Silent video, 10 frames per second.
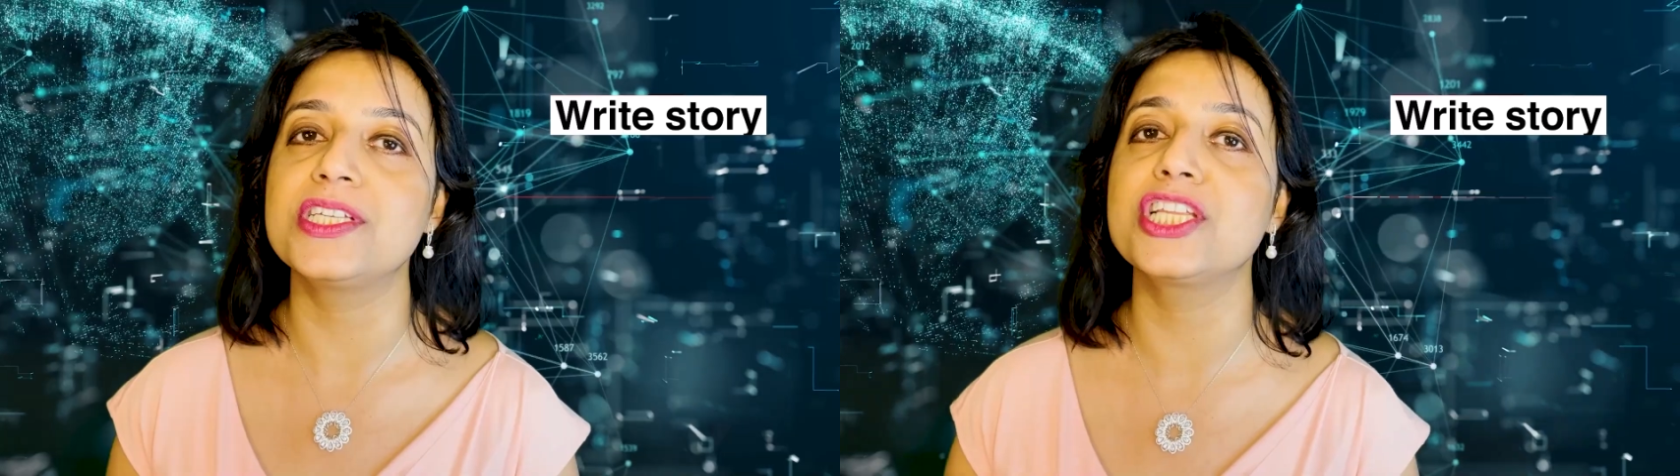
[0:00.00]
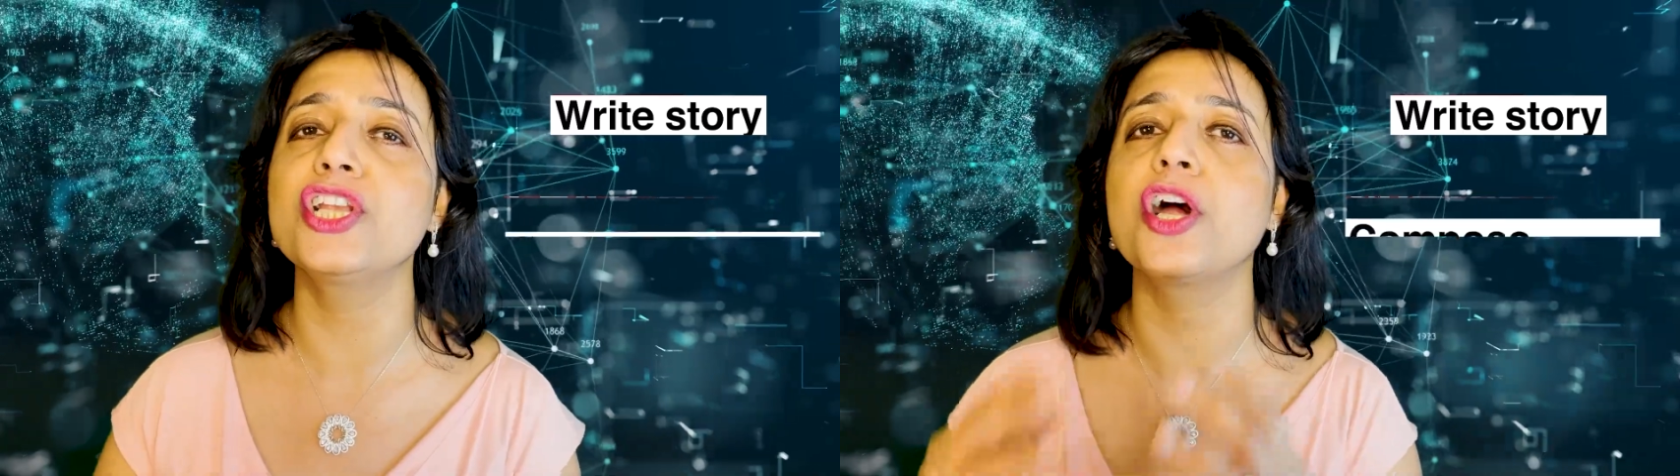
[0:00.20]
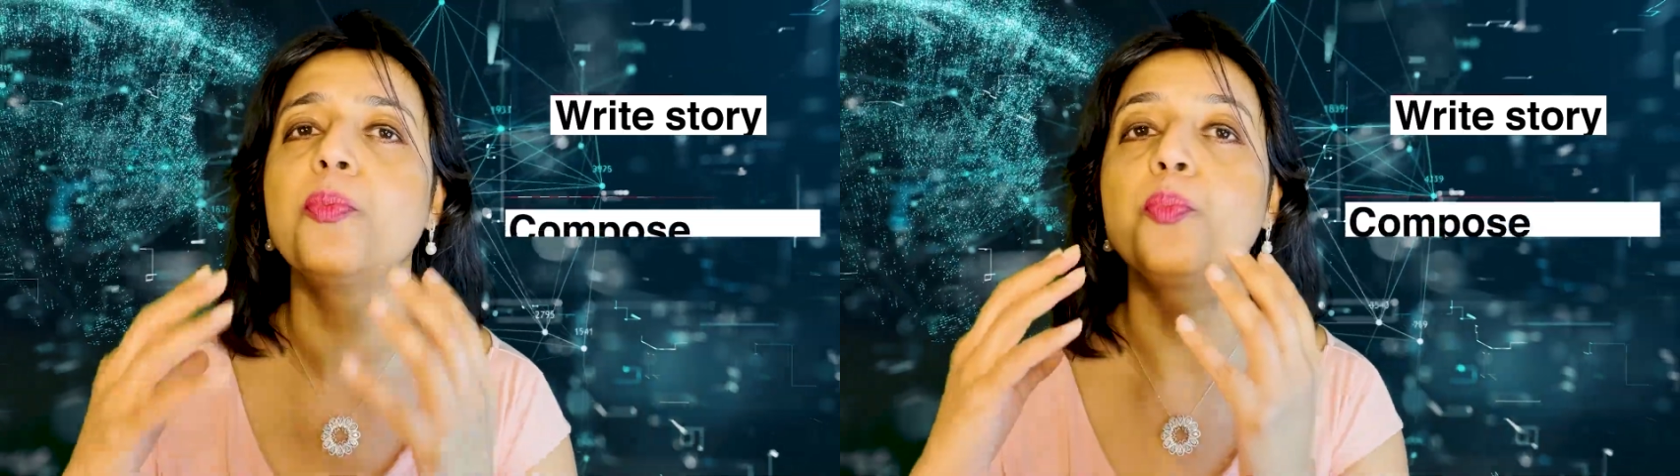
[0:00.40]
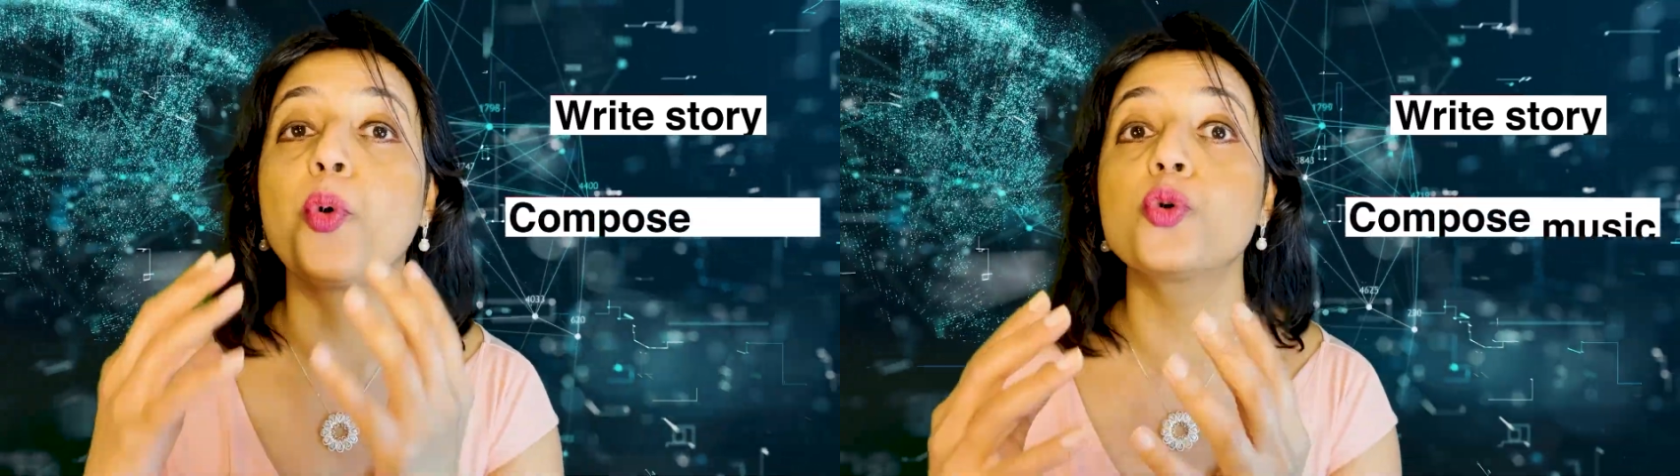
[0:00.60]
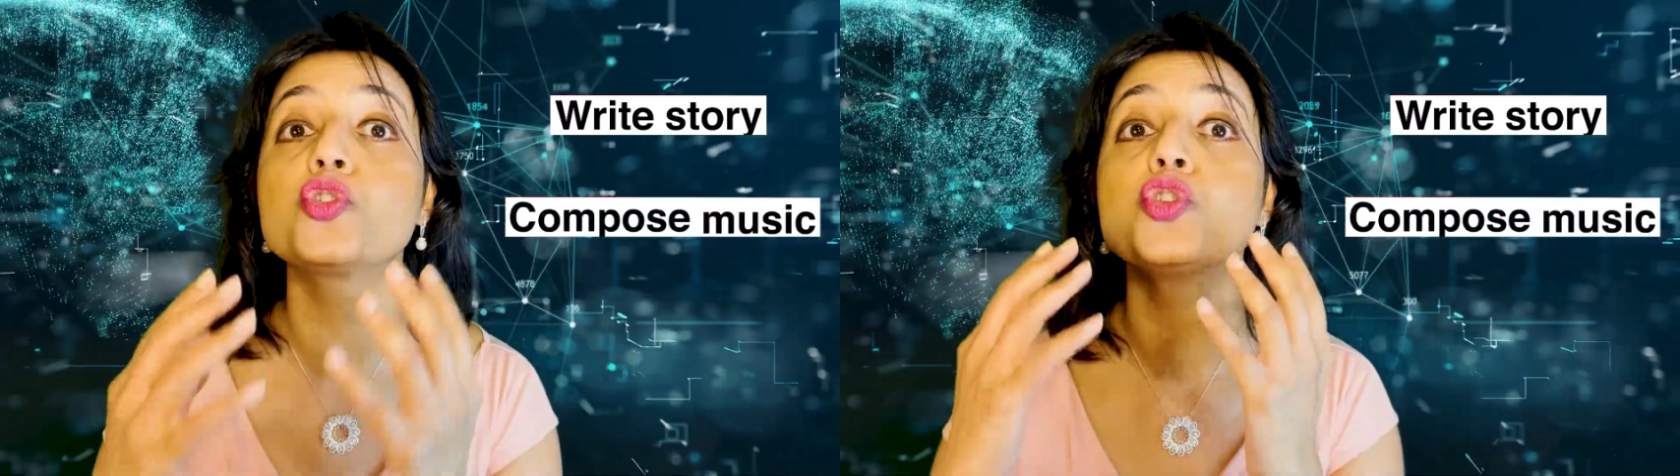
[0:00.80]
it can
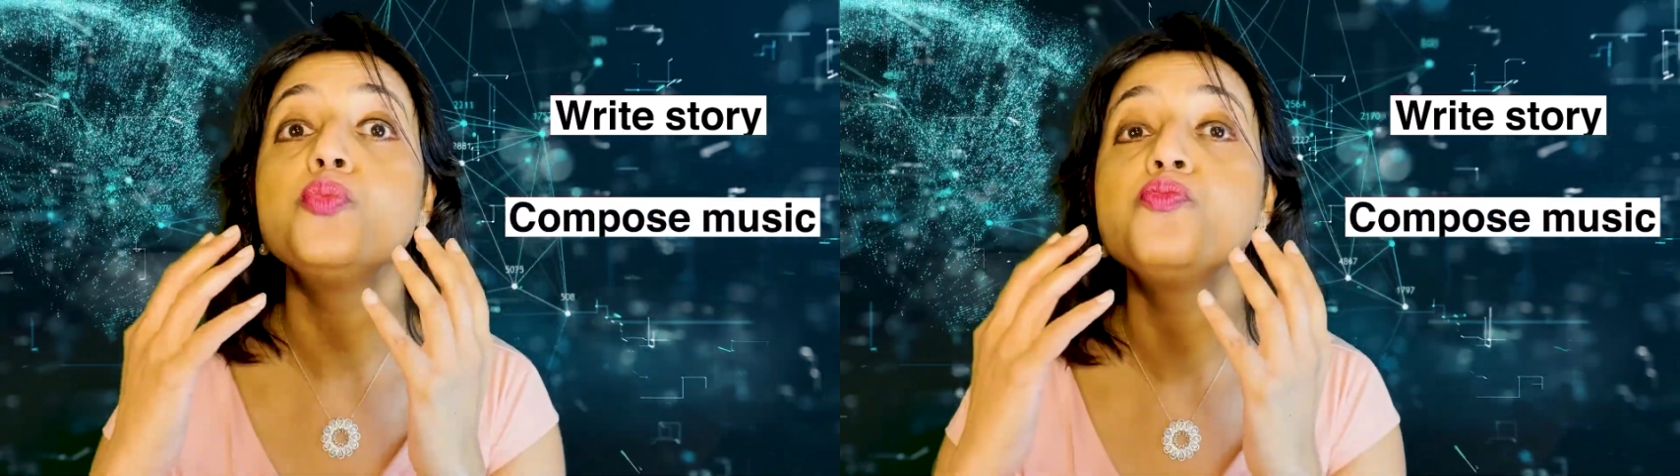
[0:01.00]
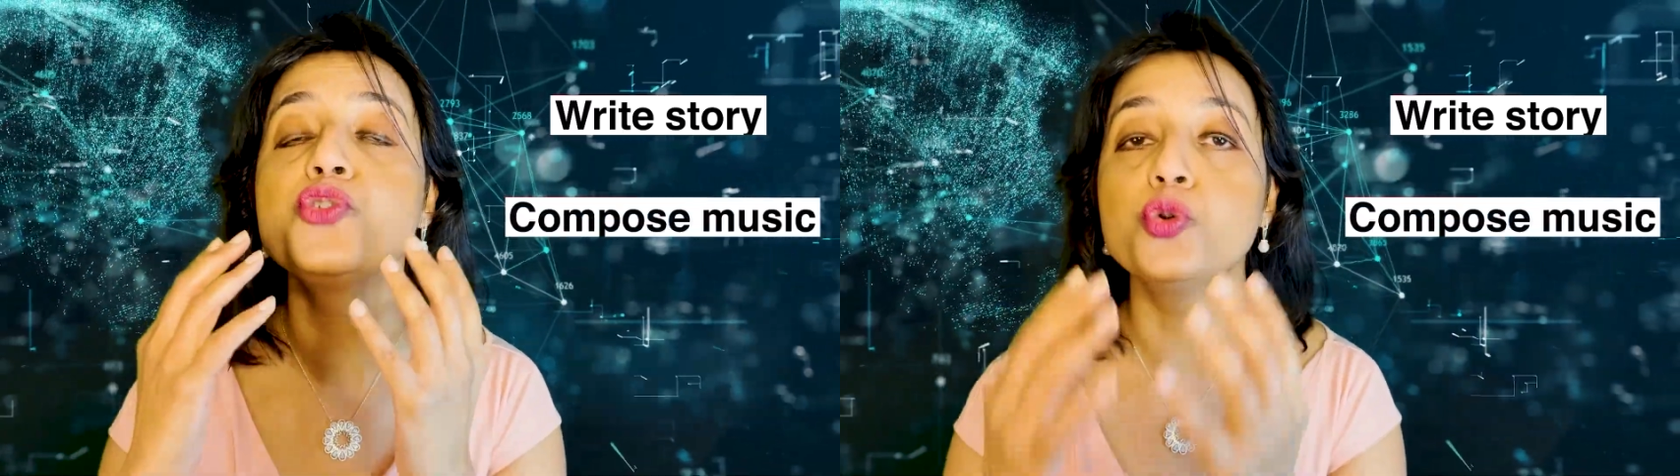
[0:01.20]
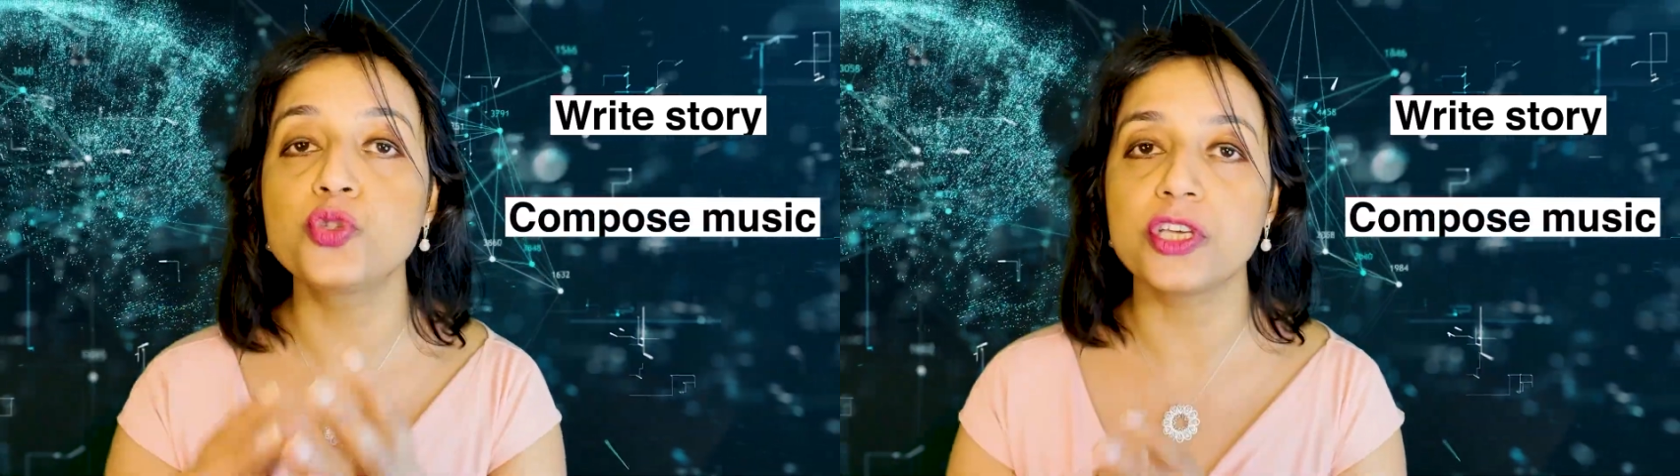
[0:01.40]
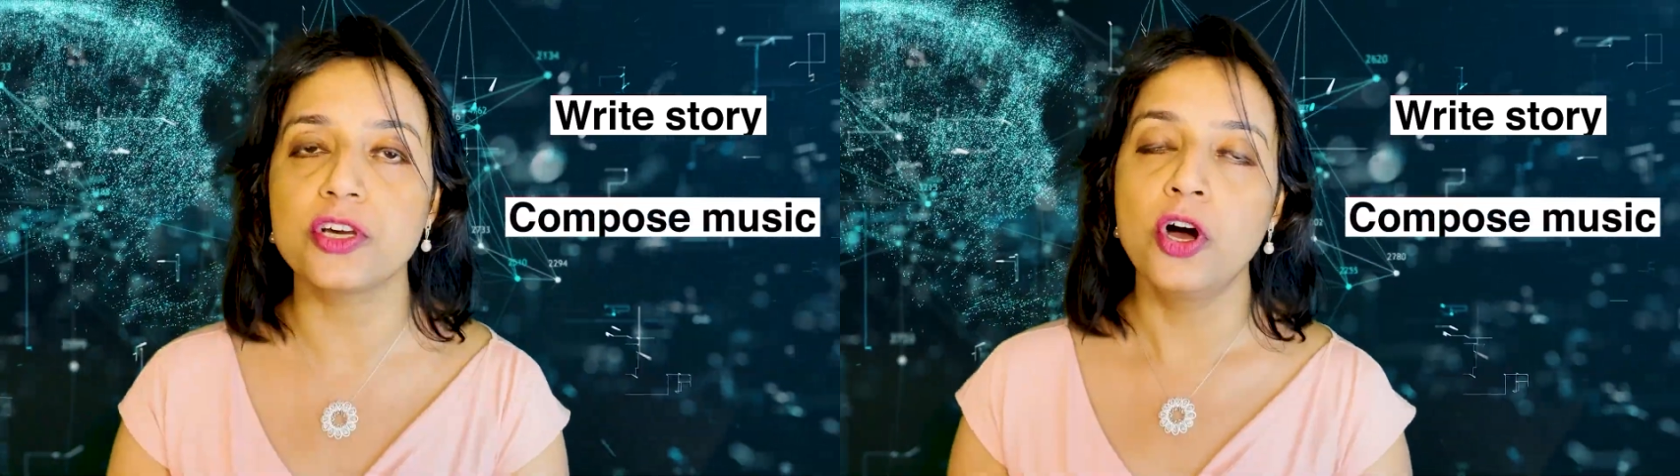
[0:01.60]
compose music.